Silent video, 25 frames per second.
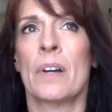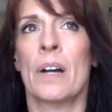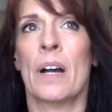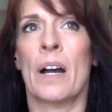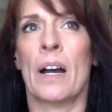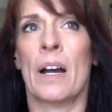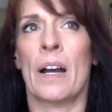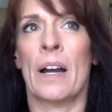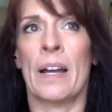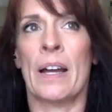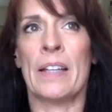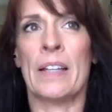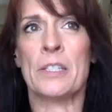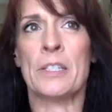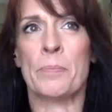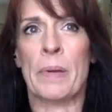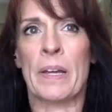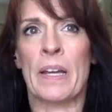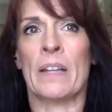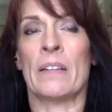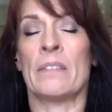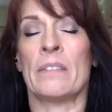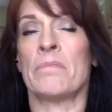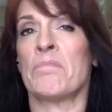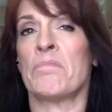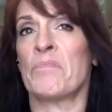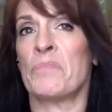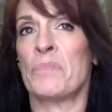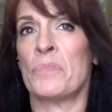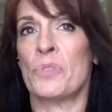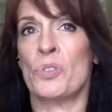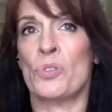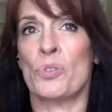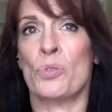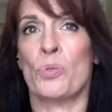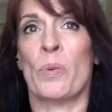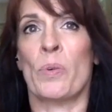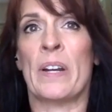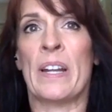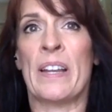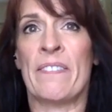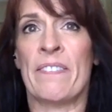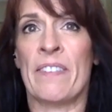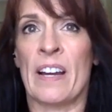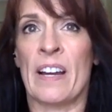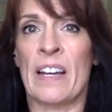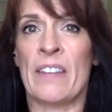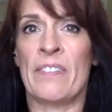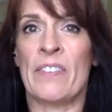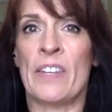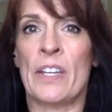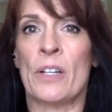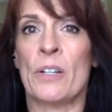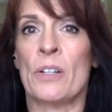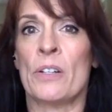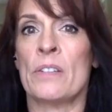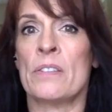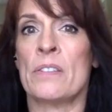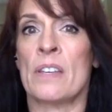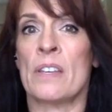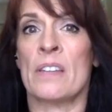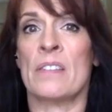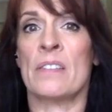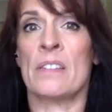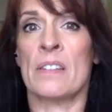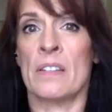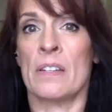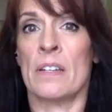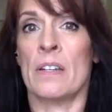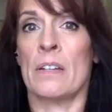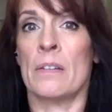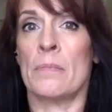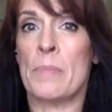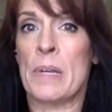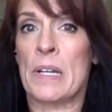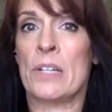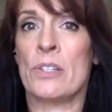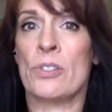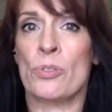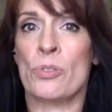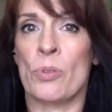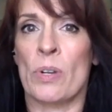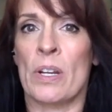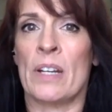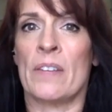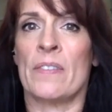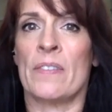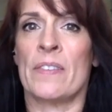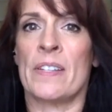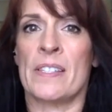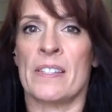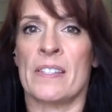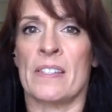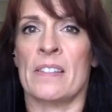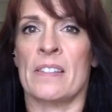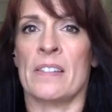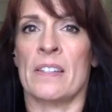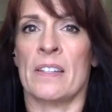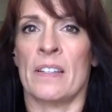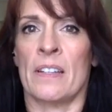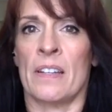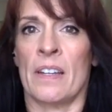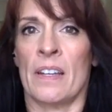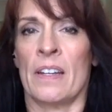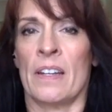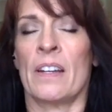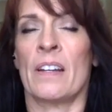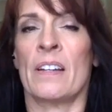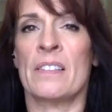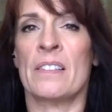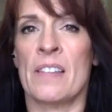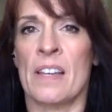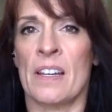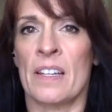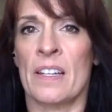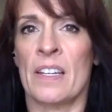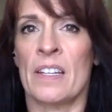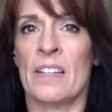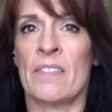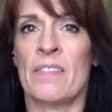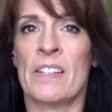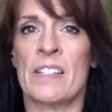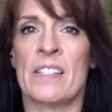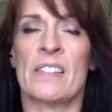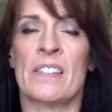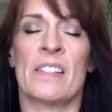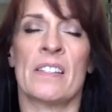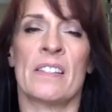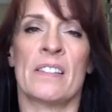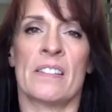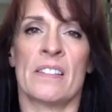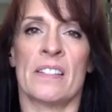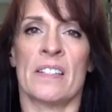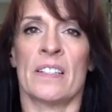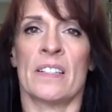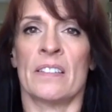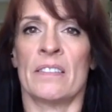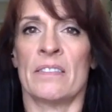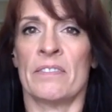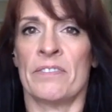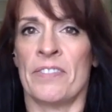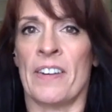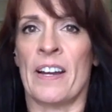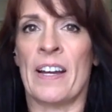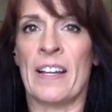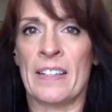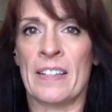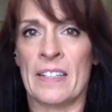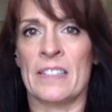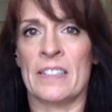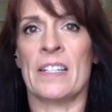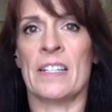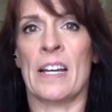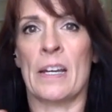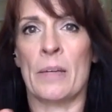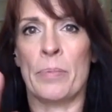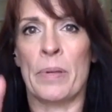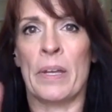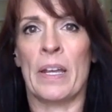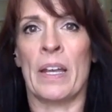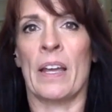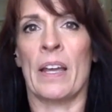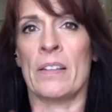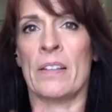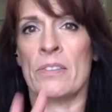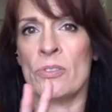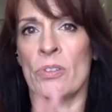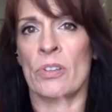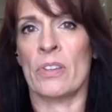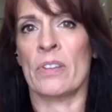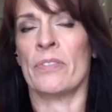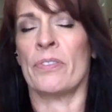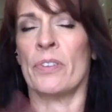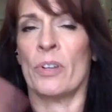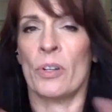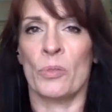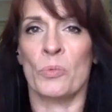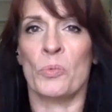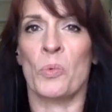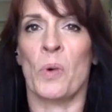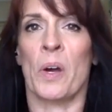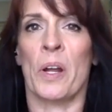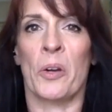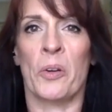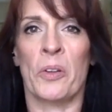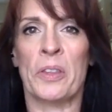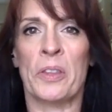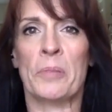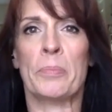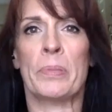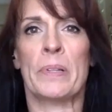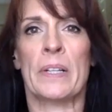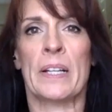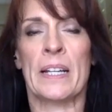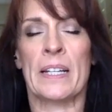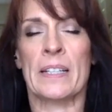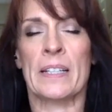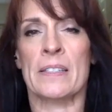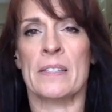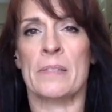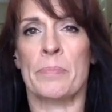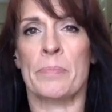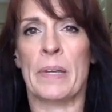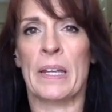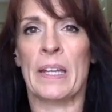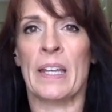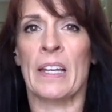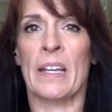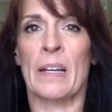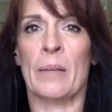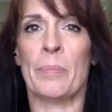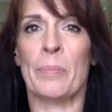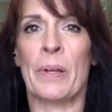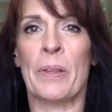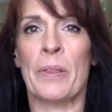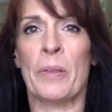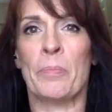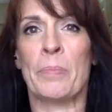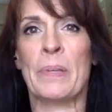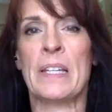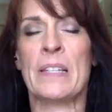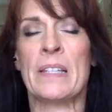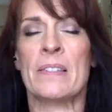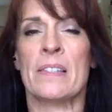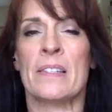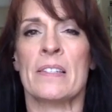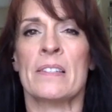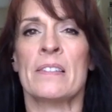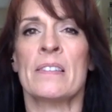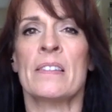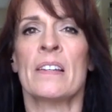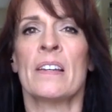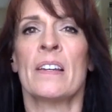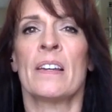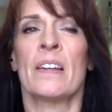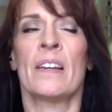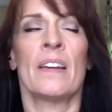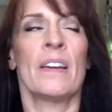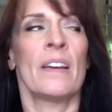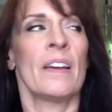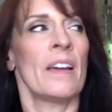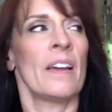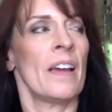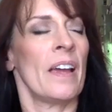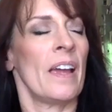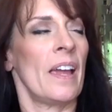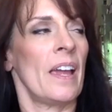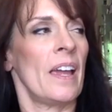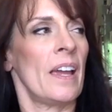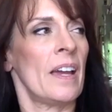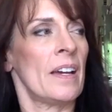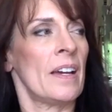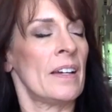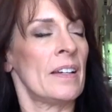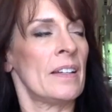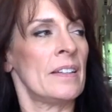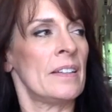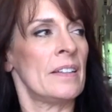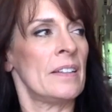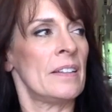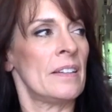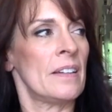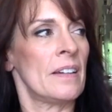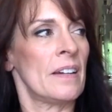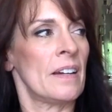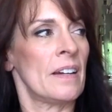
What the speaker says: I spent 25 years as an administrative assistant and executive assistant, filing, typing, answering the phone, watering the plants, picking up all the pieces, and